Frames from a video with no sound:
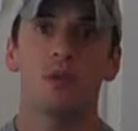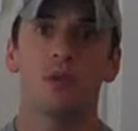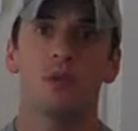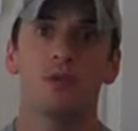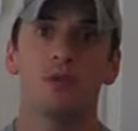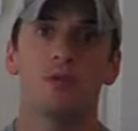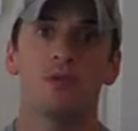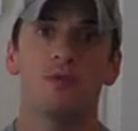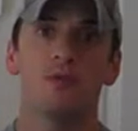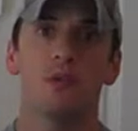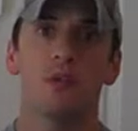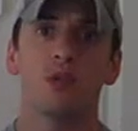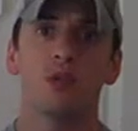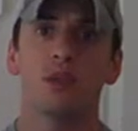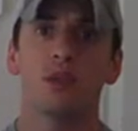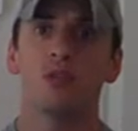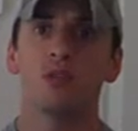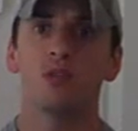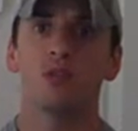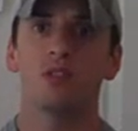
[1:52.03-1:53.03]
codes, phone
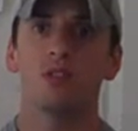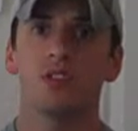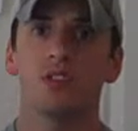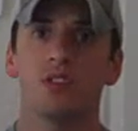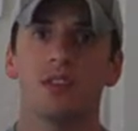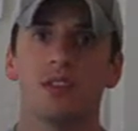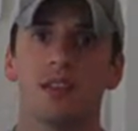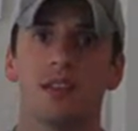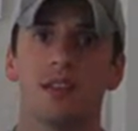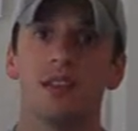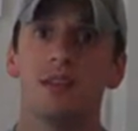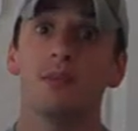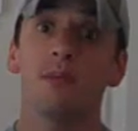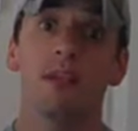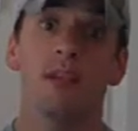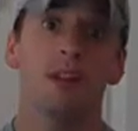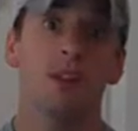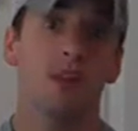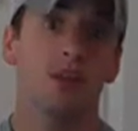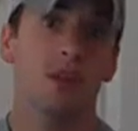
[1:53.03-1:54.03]
numbers,
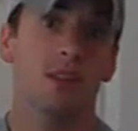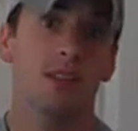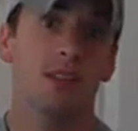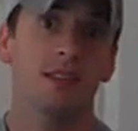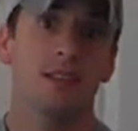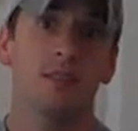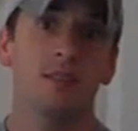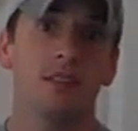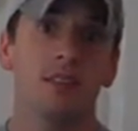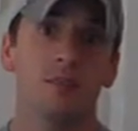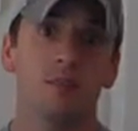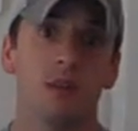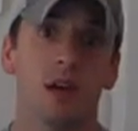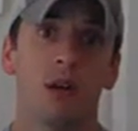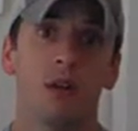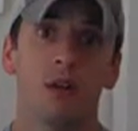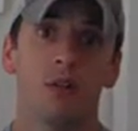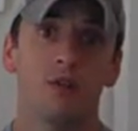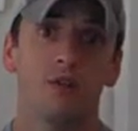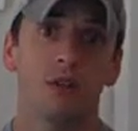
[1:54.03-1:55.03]
email addresses is
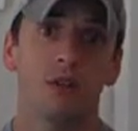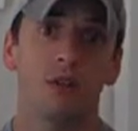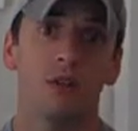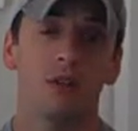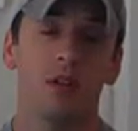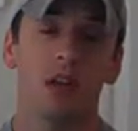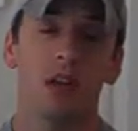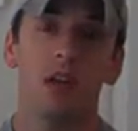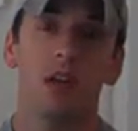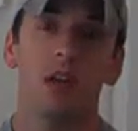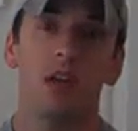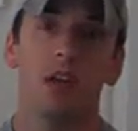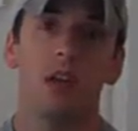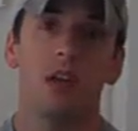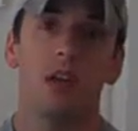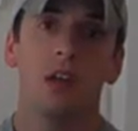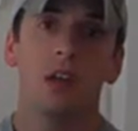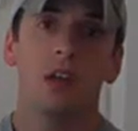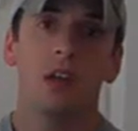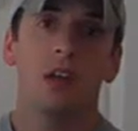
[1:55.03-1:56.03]
powerful.
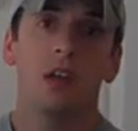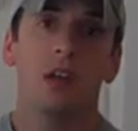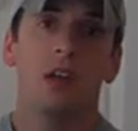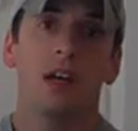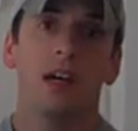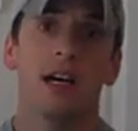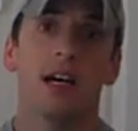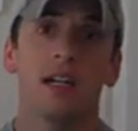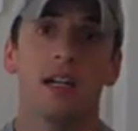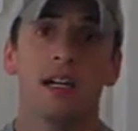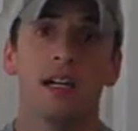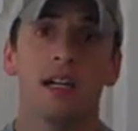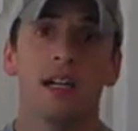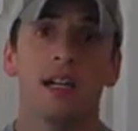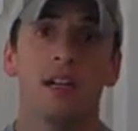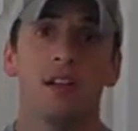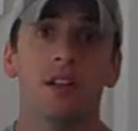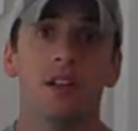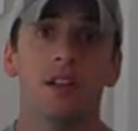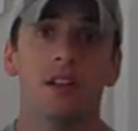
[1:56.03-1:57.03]

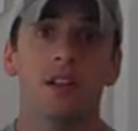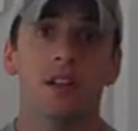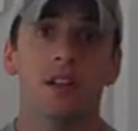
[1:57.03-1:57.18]
Online, a